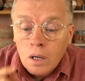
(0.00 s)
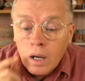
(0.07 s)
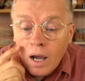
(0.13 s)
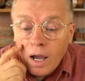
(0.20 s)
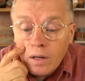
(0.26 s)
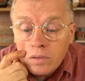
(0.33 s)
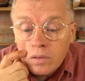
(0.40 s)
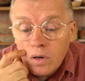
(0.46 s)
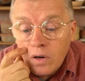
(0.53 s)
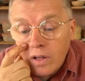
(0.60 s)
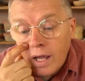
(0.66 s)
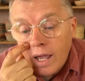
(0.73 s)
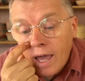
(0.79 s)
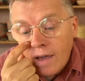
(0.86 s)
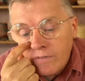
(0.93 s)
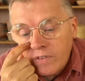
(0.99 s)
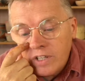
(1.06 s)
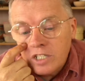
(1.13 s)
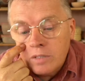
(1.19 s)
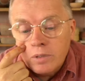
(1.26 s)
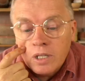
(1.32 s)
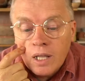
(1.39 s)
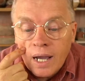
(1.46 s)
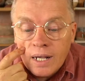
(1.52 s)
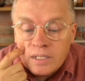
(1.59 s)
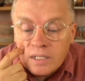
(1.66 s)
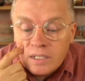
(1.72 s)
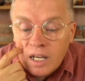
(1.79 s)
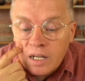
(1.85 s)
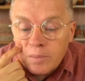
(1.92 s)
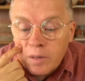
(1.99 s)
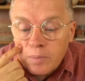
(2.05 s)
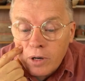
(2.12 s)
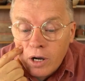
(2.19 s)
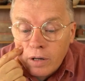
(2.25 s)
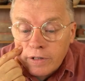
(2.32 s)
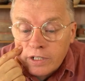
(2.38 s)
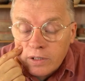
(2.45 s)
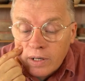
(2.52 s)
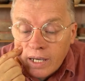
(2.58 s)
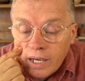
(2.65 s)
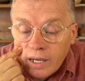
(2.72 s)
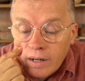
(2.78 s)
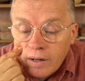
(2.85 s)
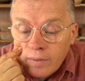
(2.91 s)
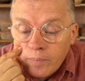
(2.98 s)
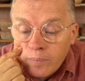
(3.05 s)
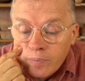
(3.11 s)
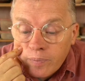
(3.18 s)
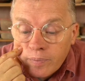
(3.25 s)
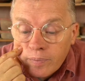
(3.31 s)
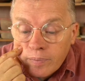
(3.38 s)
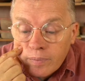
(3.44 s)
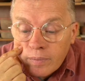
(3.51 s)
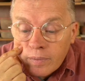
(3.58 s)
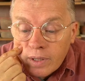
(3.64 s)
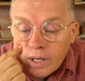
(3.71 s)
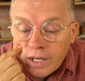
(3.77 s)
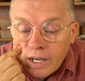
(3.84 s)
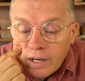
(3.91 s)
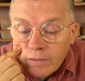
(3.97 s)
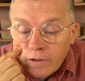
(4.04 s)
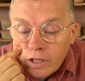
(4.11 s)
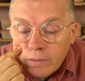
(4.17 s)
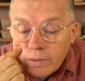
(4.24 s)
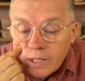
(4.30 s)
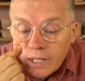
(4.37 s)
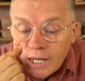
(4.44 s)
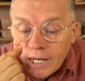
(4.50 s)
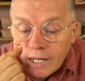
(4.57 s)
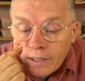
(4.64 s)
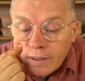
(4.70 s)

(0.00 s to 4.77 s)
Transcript: I don't know I have visible lines inside my pottery, so I can't I can't really relate.